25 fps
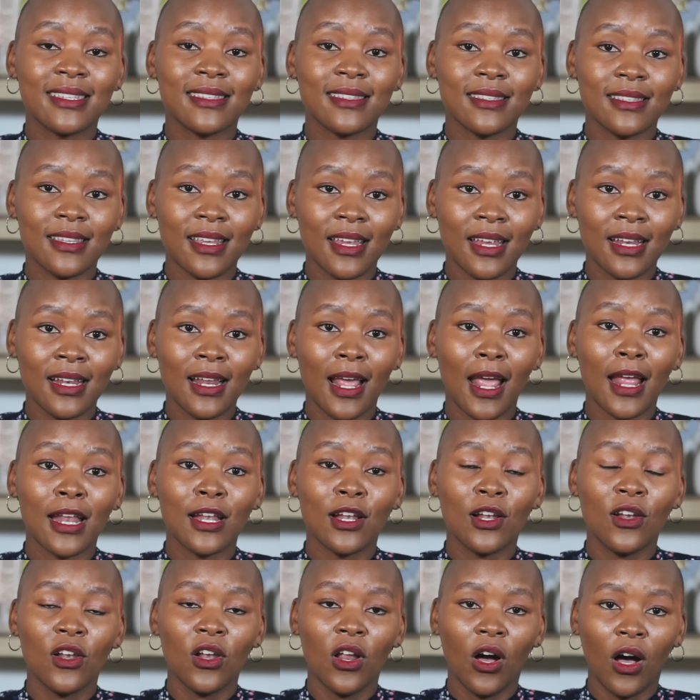seen
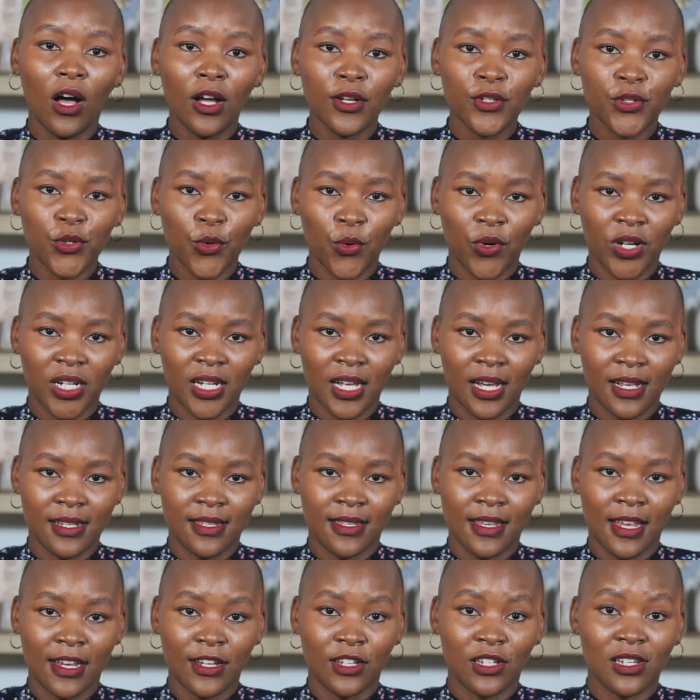in large
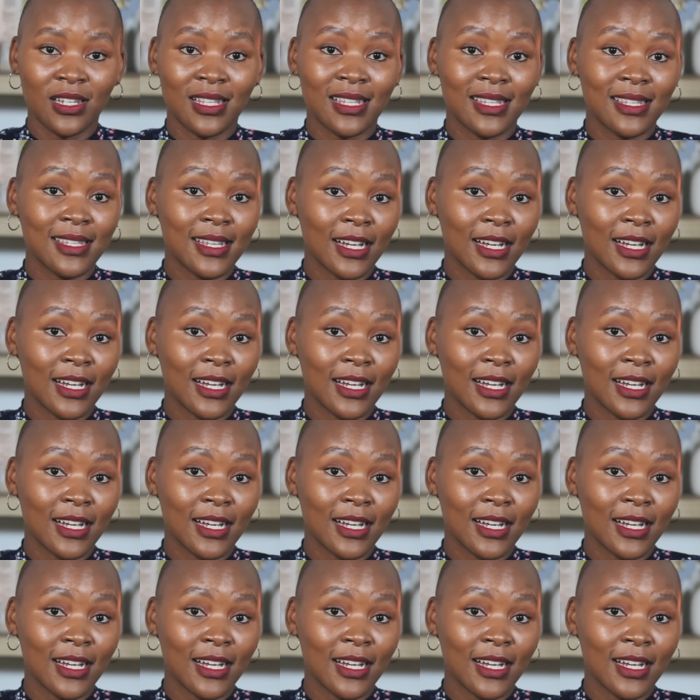organizations